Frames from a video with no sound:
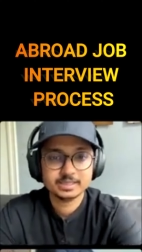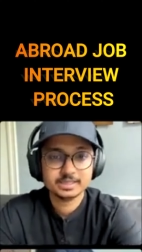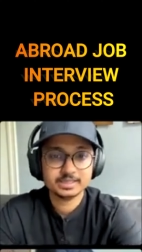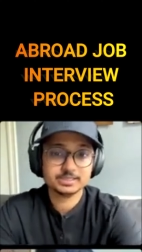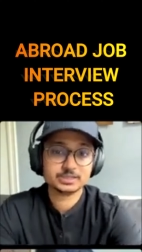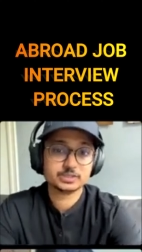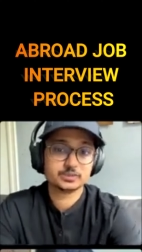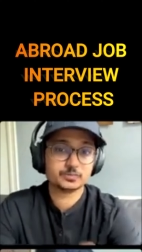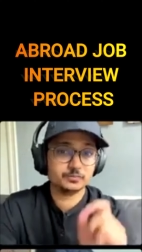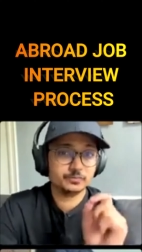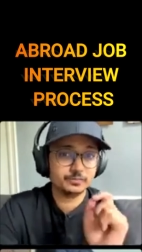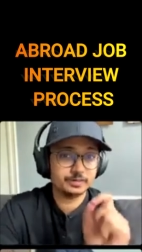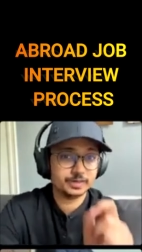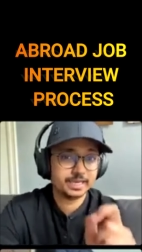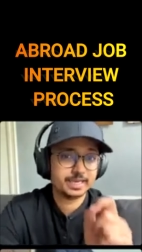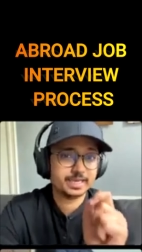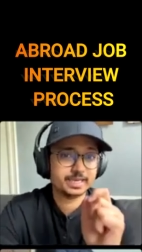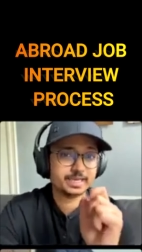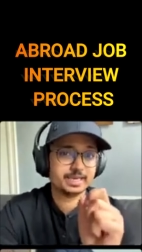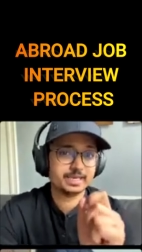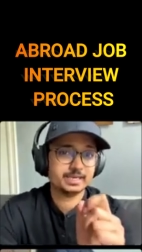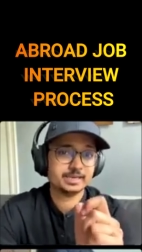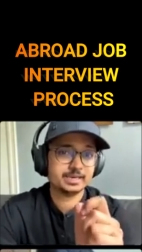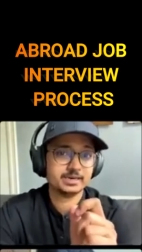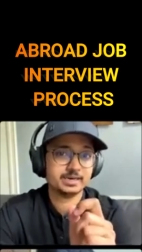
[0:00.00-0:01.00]
it's
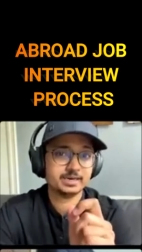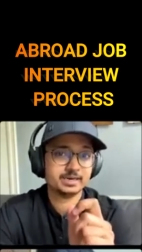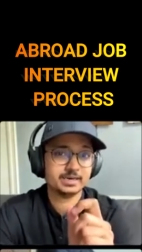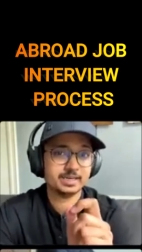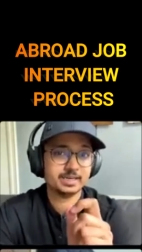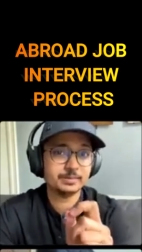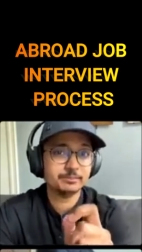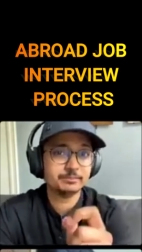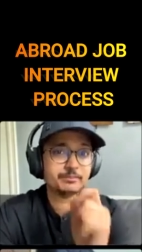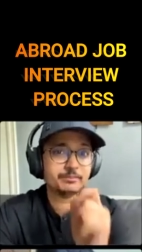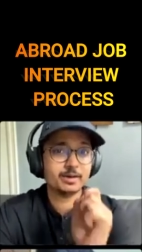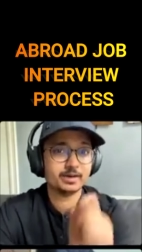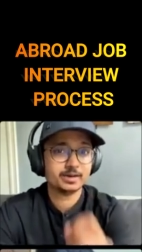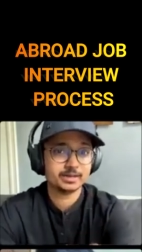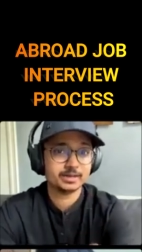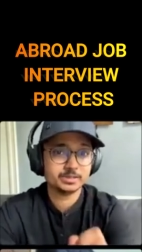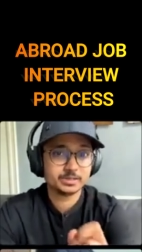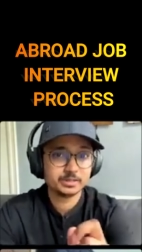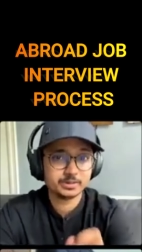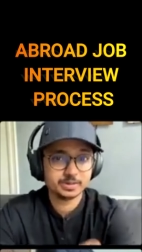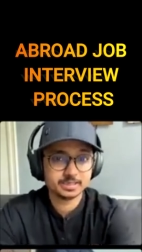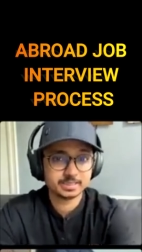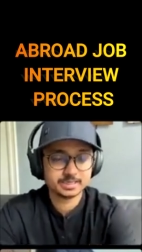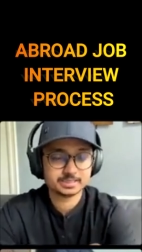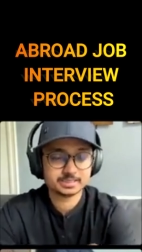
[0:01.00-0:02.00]
very
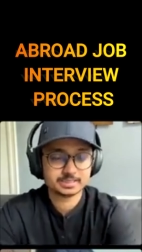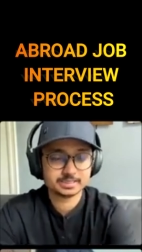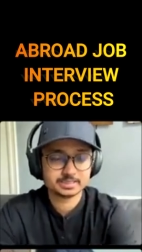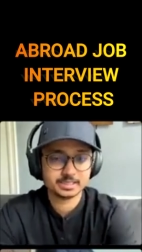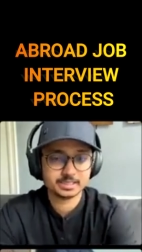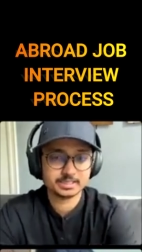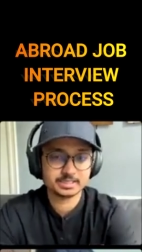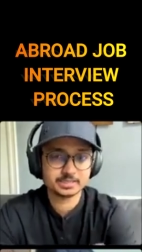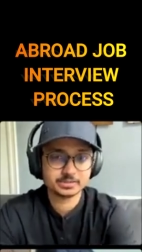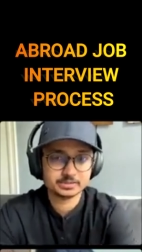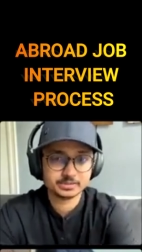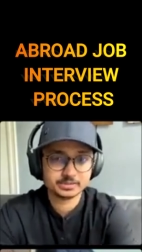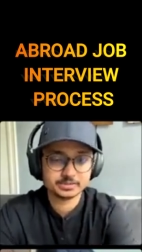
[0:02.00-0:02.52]
important to understand,